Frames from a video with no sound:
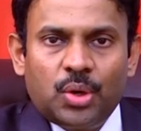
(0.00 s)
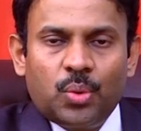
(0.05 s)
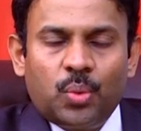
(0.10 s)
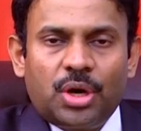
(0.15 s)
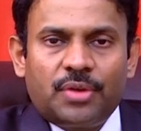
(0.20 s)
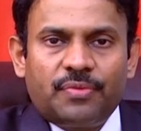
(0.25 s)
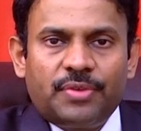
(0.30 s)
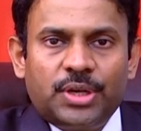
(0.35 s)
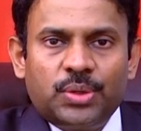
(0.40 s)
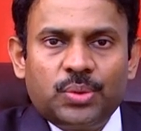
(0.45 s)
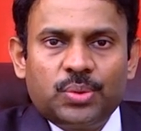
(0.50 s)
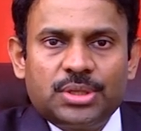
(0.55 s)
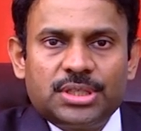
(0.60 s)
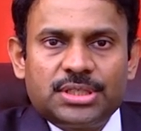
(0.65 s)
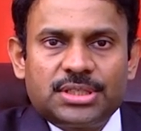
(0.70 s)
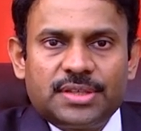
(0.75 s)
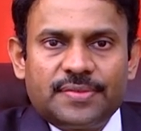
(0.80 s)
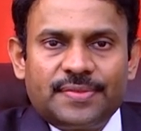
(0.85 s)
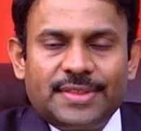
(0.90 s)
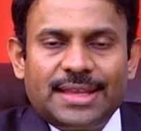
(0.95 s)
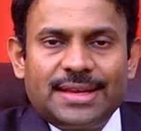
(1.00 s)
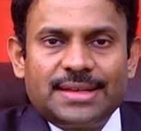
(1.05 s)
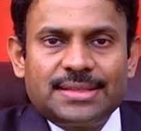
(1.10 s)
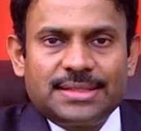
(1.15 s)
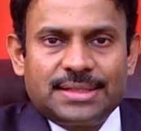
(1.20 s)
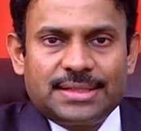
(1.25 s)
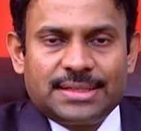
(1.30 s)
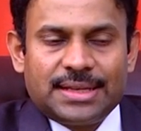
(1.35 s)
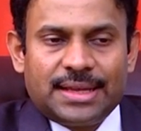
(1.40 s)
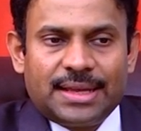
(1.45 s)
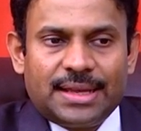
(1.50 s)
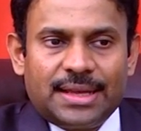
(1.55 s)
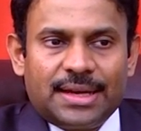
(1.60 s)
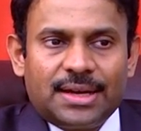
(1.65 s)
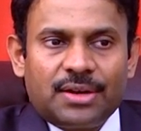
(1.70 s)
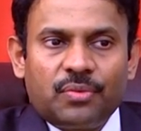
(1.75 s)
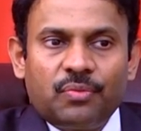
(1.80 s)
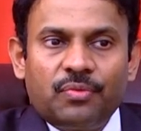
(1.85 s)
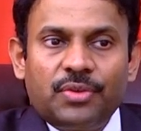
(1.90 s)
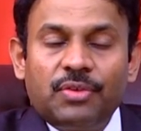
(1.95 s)
what we do is if there is a
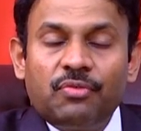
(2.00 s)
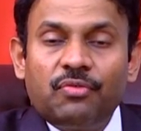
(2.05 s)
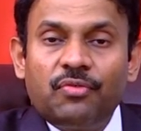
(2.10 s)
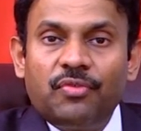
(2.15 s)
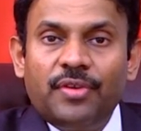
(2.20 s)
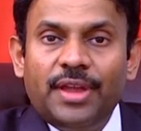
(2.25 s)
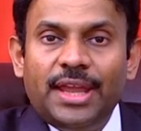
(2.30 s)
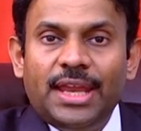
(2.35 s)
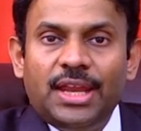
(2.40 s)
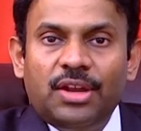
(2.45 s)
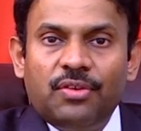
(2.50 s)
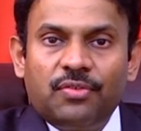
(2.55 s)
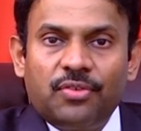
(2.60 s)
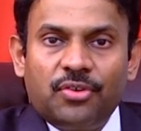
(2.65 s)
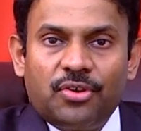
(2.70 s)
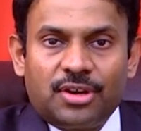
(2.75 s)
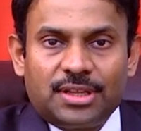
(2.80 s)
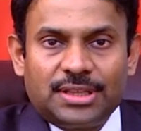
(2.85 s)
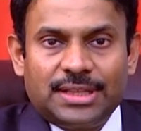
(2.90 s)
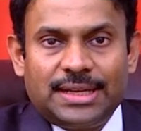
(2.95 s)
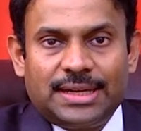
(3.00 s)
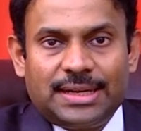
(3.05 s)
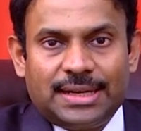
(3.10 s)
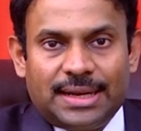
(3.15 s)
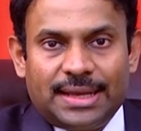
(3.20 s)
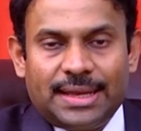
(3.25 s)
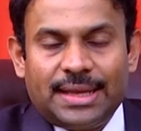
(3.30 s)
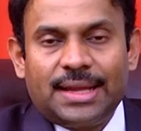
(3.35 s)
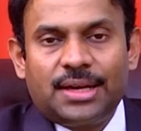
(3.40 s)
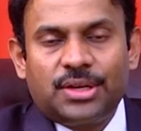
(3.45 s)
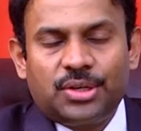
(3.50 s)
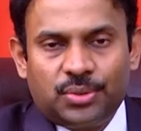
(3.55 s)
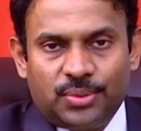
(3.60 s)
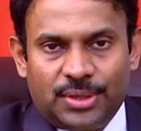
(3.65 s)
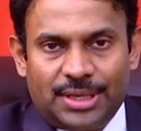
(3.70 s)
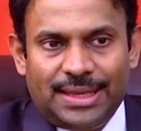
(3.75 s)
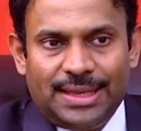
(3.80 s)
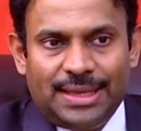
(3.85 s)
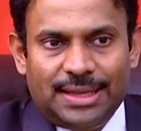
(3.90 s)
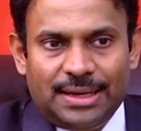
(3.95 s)
tear, we wait for the tear to
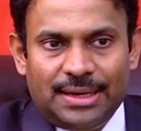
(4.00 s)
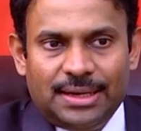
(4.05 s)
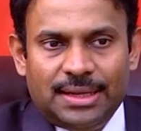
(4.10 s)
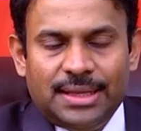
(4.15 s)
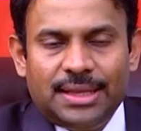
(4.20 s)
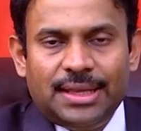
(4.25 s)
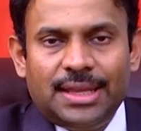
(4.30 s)
heal.